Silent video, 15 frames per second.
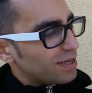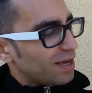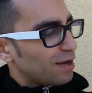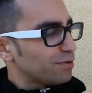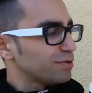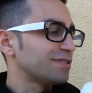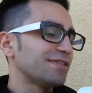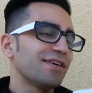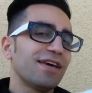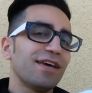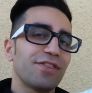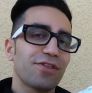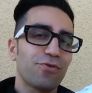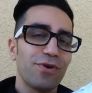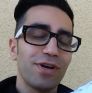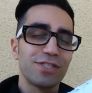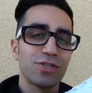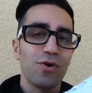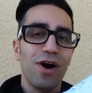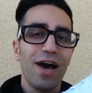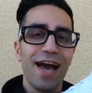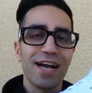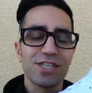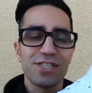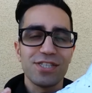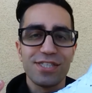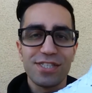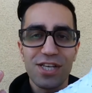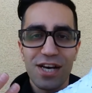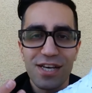I was in the eighth grade, so I actually
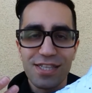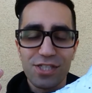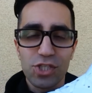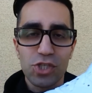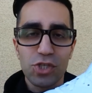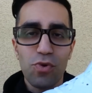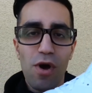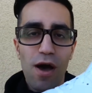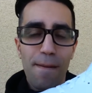saw this shoe